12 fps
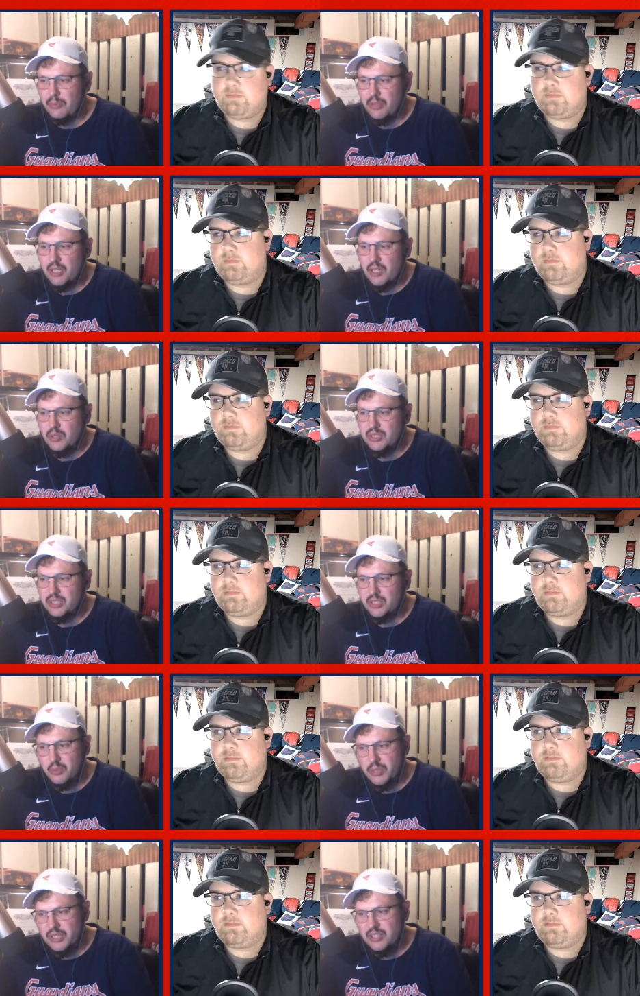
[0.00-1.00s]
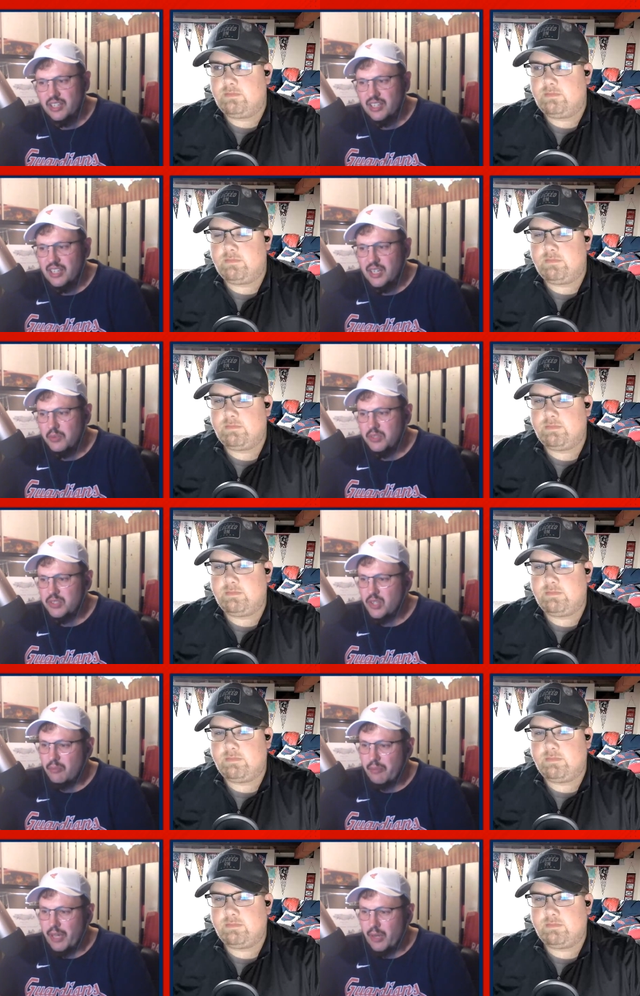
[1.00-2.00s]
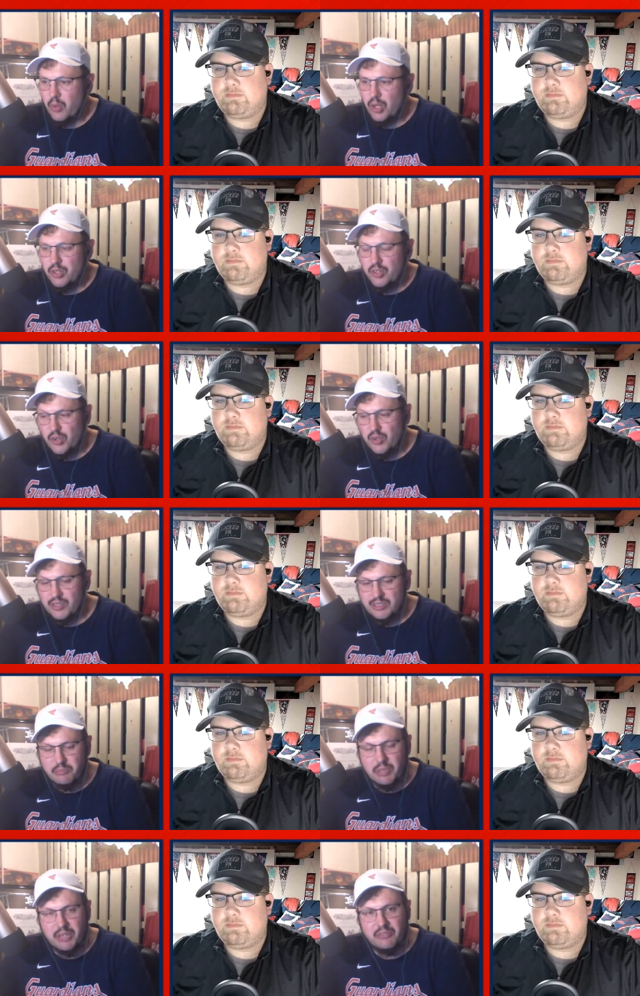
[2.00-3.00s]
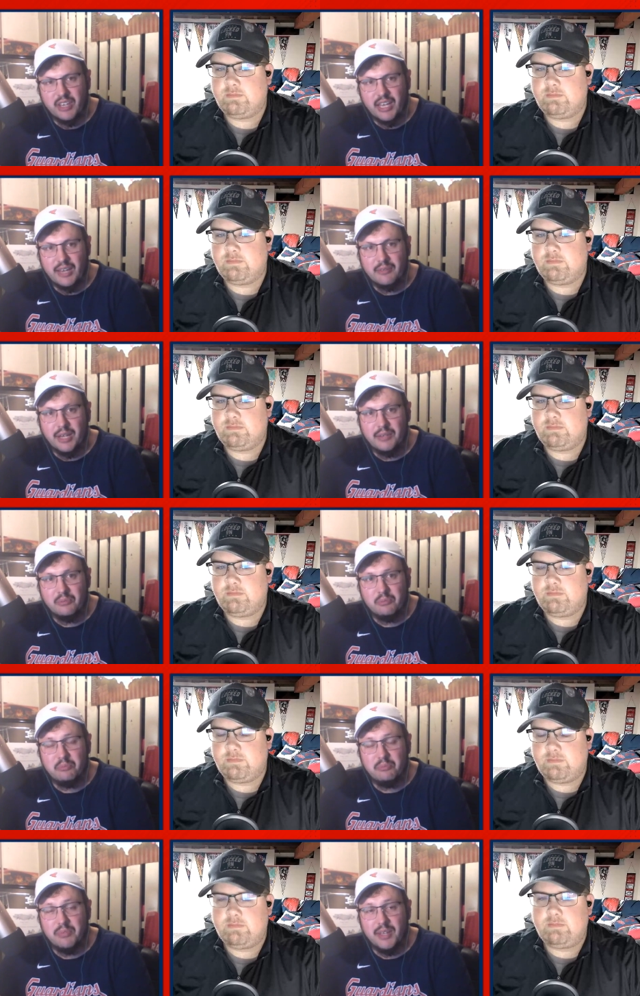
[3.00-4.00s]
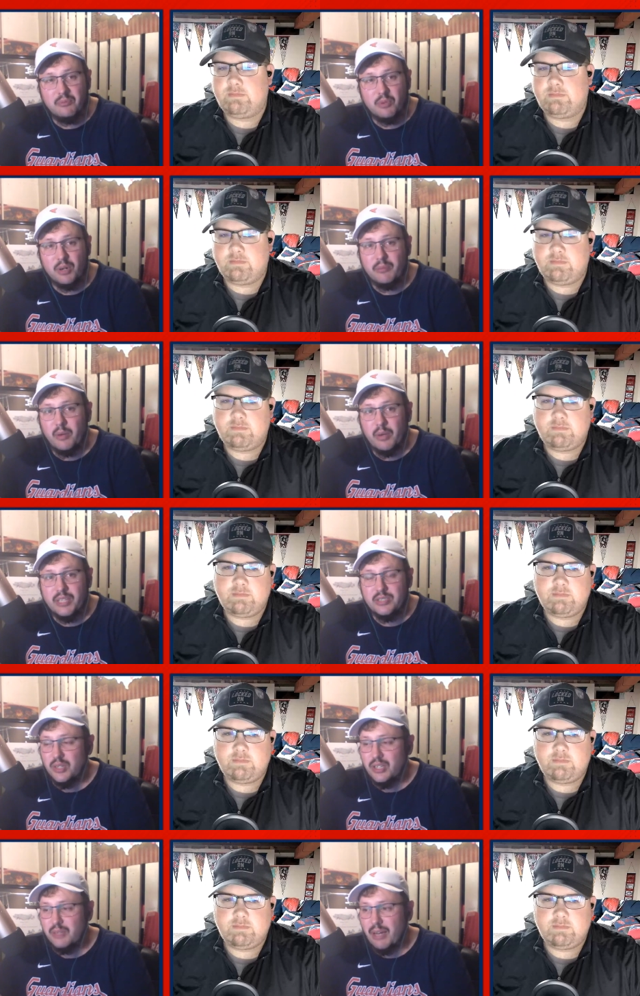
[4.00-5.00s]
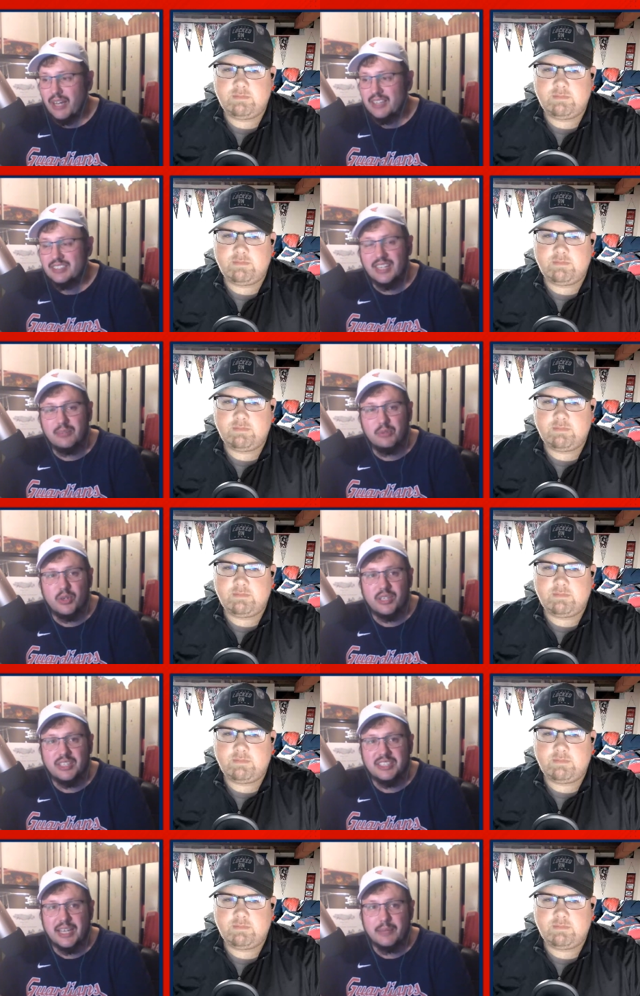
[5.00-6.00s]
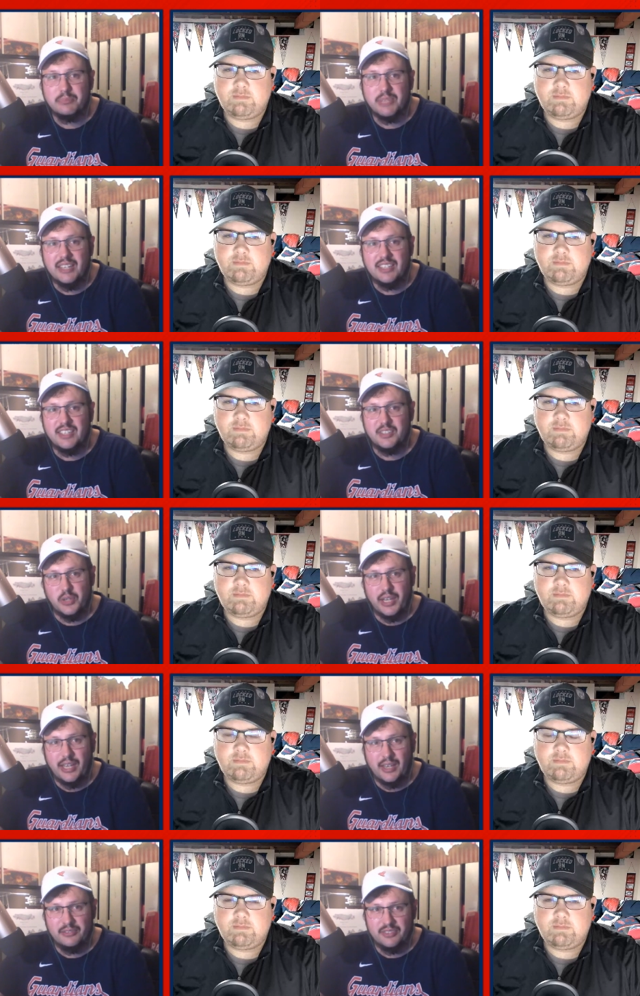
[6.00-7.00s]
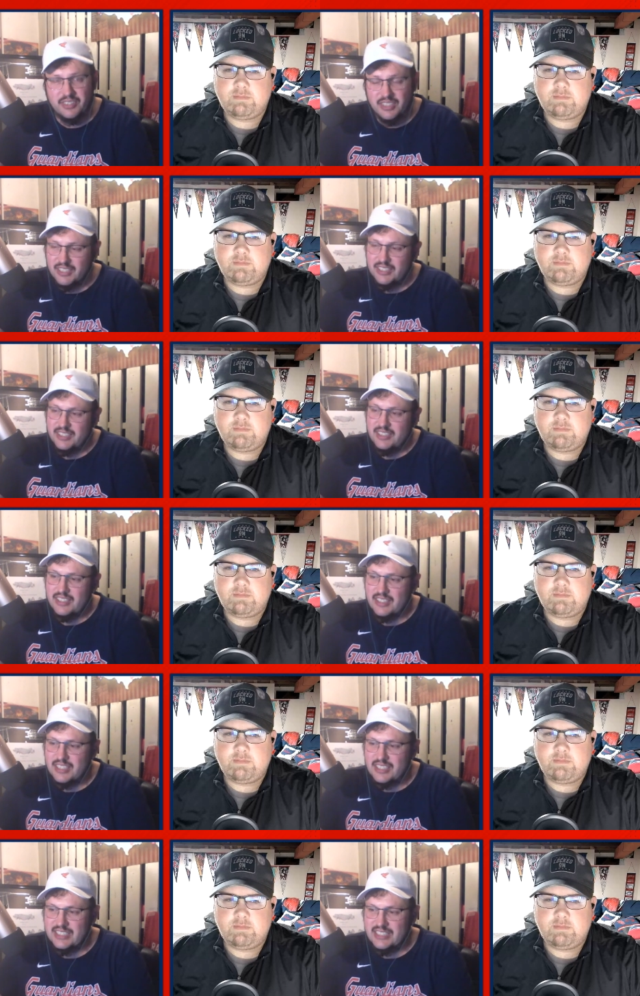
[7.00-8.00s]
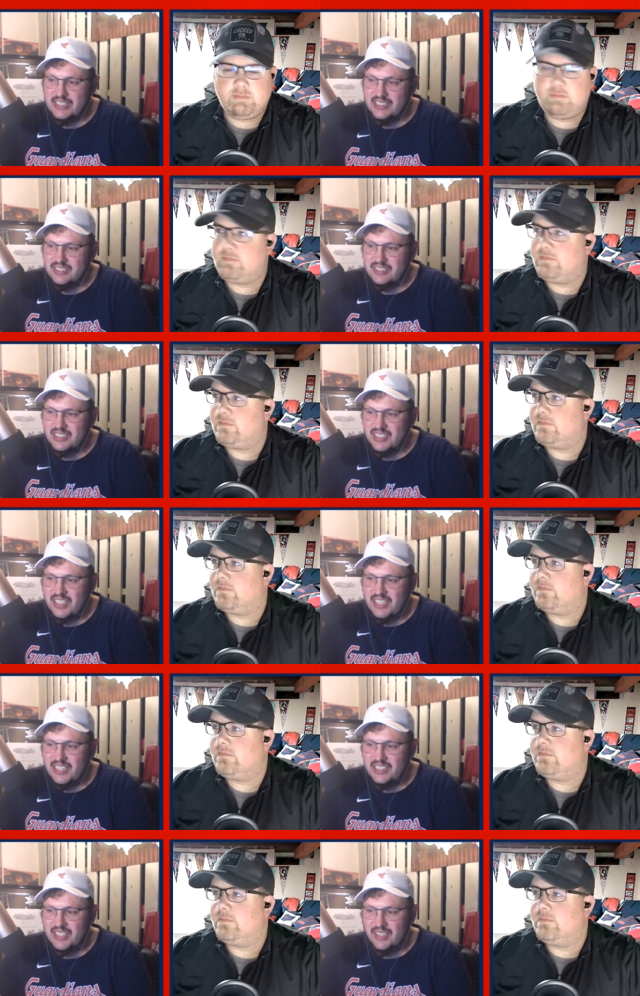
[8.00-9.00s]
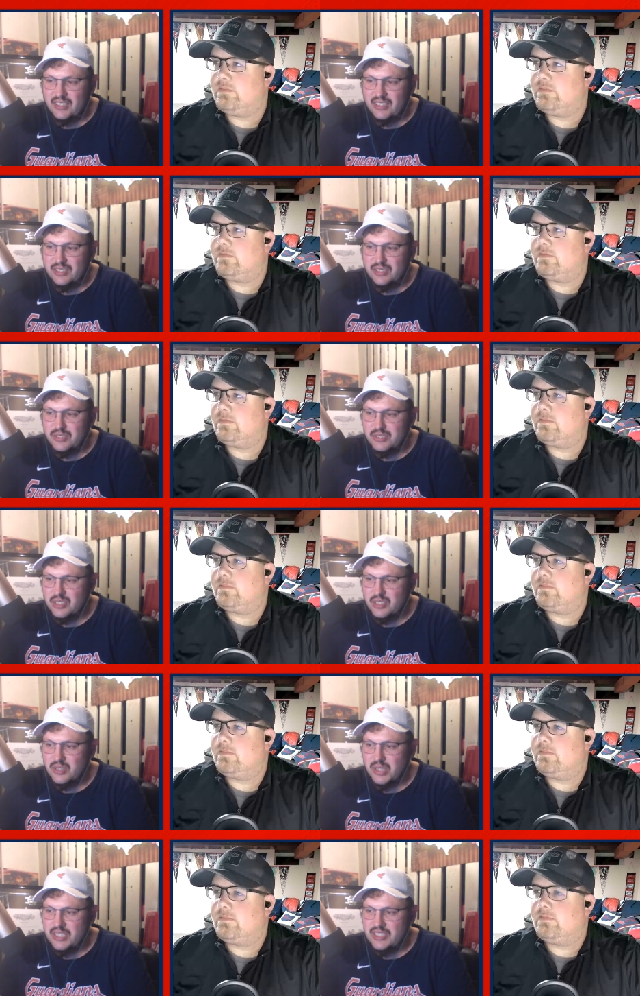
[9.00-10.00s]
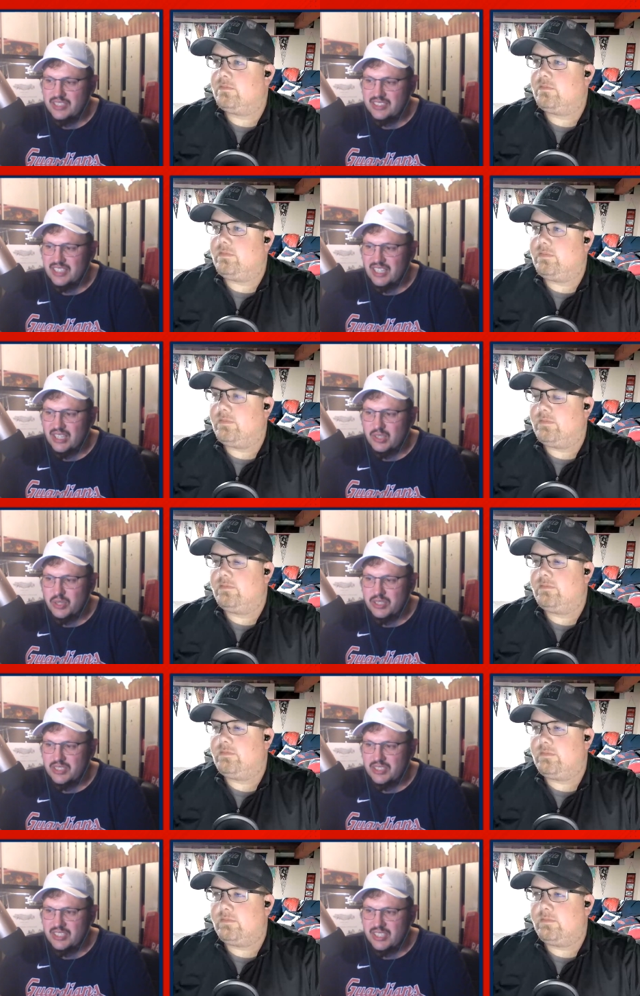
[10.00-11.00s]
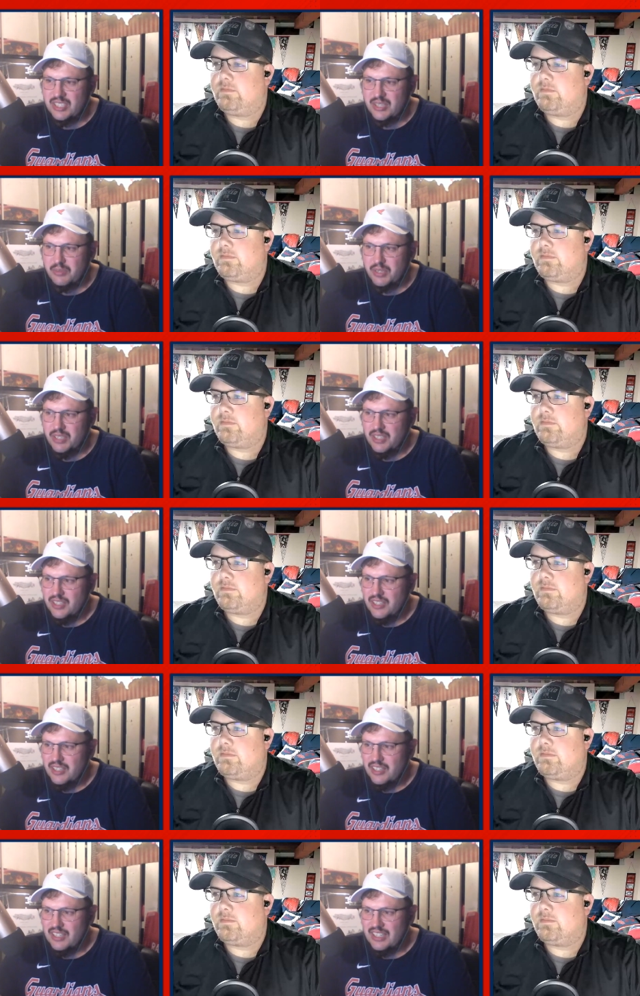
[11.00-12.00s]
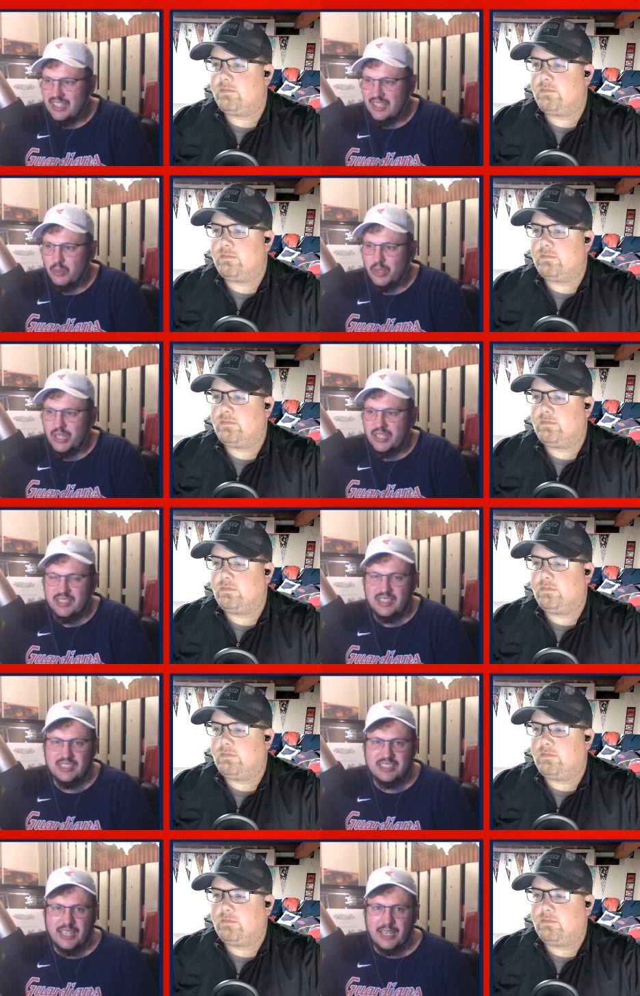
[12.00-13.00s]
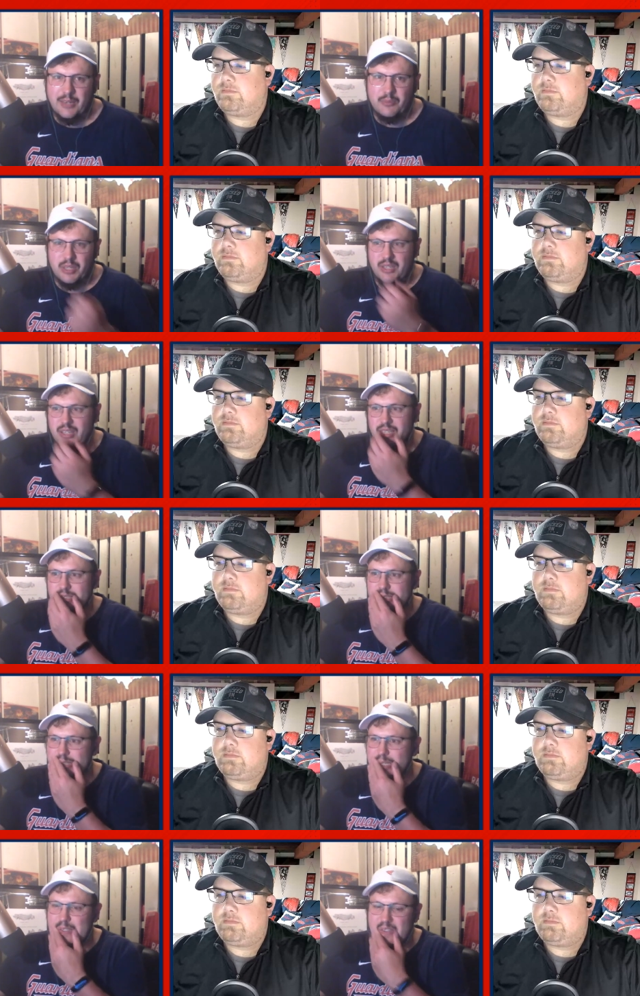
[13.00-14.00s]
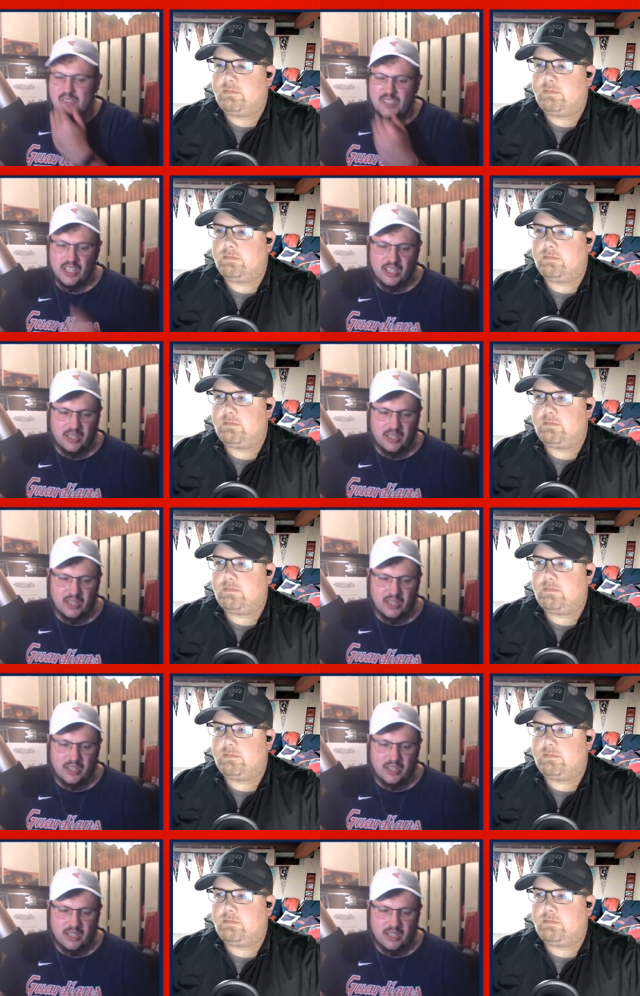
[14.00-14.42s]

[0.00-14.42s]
Speaker 1: and they know what to do with. We saw Matt Wallner, who I was a big fan. In one of my way too early mocks, I had him going in the top 10 of the draft. Then he had his health issues. So it's an interesting team. We'll get into this game, but let's talk